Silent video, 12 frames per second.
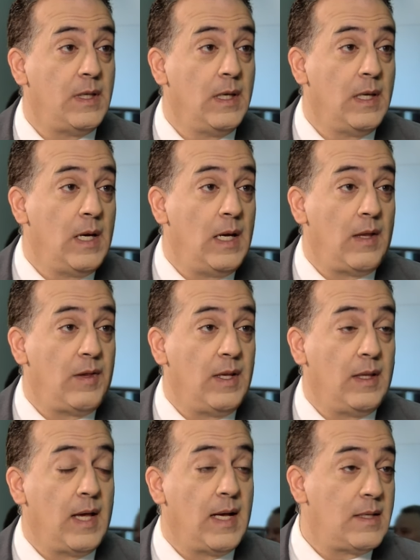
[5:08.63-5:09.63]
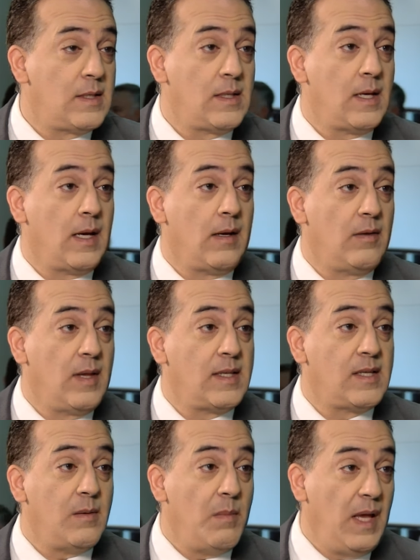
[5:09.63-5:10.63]
Mm-hmm. And I think that's
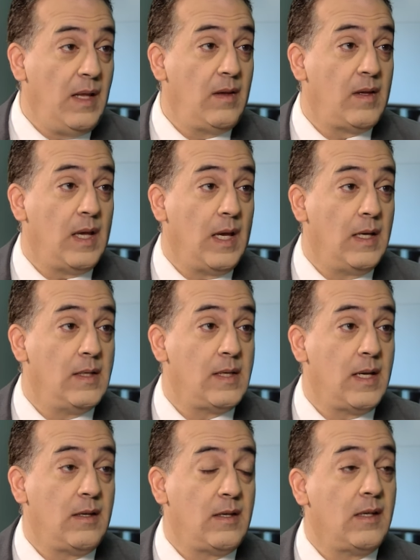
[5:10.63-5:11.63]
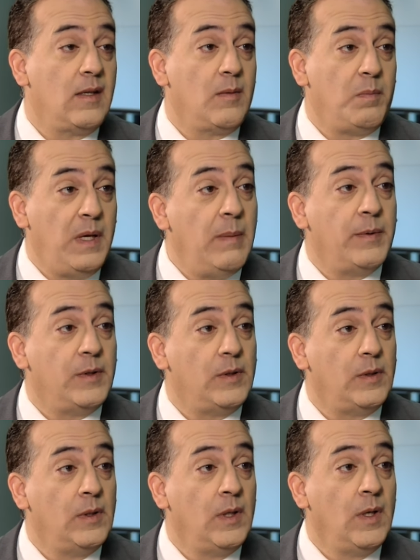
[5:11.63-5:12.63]
the main thing, is that the
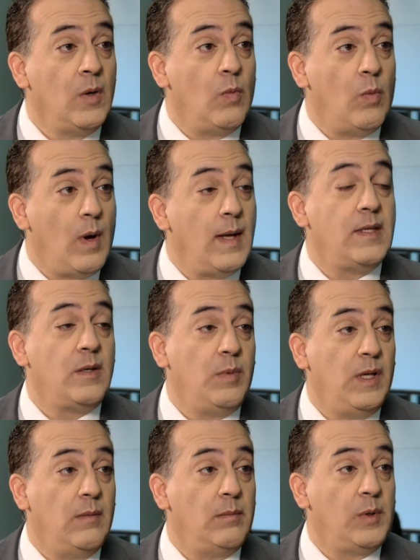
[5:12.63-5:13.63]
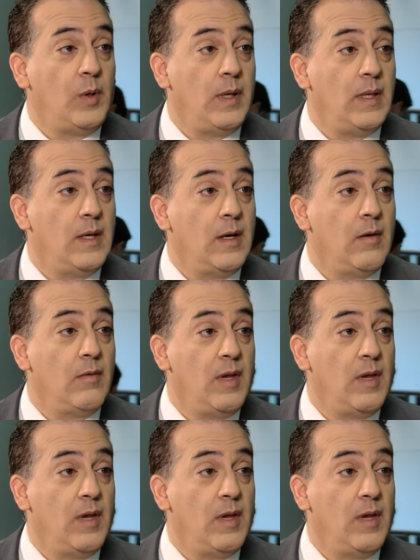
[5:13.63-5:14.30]
people want to be employed there.